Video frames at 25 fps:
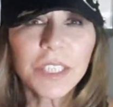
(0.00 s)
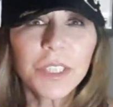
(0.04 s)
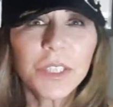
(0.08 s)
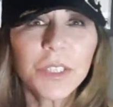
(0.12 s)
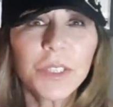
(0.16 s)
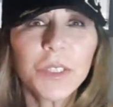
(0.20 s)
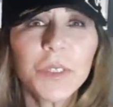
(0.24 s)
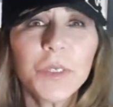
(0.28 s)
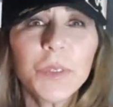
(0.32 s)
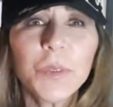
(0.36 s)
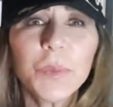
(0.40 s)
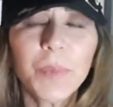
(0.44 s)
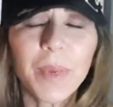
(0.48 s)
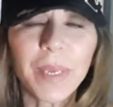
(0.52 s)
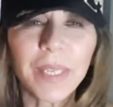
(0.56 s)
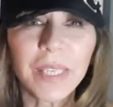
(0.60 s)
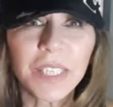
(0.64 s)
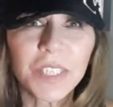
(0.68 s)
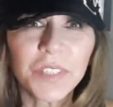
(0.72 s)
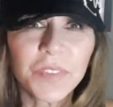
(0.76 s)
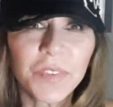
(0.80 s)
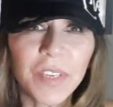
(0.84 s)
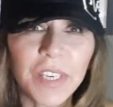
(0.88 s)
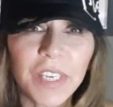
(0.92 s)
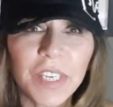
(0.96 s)
to make
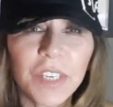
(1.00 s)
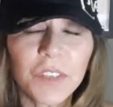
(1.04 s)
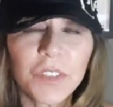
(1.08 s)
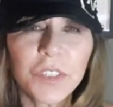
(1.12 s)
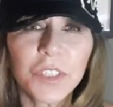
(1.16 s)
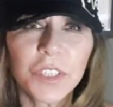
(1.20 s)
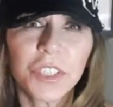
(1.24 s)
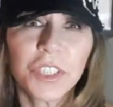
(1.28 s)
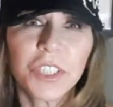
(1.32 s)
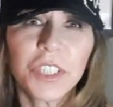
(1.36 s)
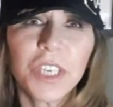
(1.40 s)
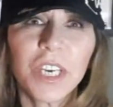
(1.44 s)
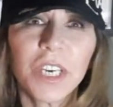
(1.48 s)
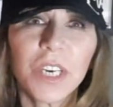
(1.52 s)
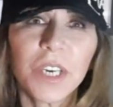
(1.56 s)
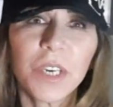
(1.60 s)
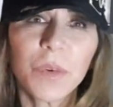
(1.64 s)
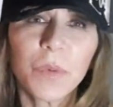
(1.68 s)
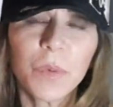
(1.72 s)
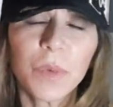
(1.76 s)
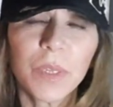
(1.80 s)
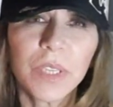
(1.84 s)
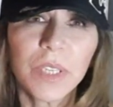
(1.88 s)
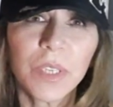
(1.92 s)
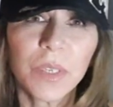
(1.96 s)
this video to share
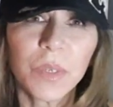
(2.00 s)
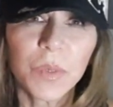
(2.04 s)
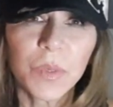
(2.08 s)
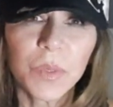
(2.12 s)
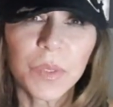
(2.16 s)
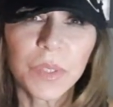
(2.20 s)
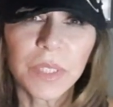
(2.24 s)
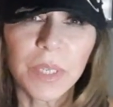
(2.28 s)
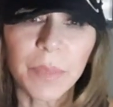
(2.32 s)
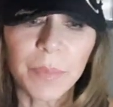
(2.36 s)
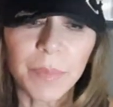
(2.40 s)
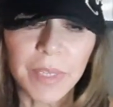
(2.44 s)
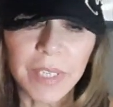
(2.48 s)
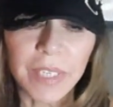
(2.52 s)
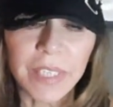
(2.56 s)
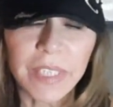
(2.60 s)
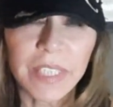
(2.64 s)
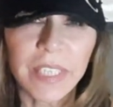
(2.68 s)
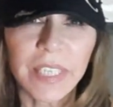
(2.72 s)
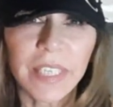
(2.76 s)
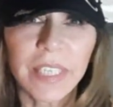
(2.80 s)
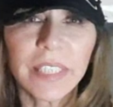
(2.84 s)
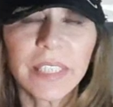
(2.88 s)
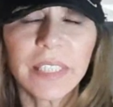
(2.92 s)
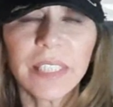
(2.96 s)
with you some of the
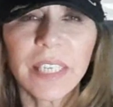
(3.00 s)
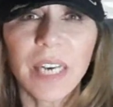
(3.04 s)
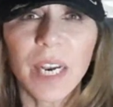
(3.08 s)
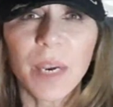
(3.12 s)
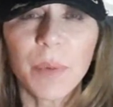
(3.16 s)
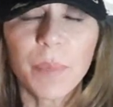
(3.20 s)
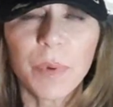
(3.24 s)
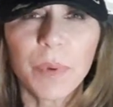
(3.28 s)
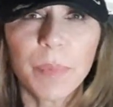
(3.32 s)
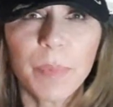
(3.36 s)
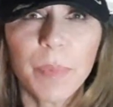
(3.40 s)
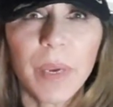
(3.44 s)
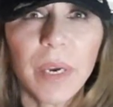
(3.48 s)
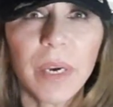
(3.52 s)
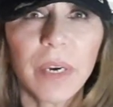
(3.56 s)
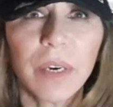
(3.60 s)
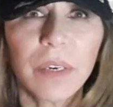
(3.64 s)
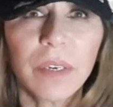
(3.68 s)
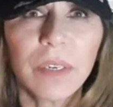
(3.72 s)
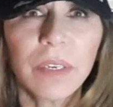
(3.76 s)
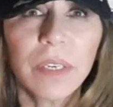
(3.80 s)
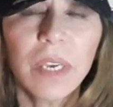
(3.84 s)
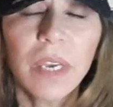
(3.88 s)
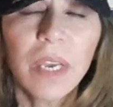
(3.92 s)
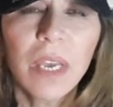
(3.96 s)
teas that I
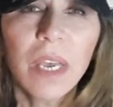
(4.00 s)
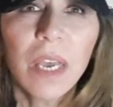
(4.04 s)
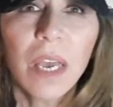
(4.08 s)
prepared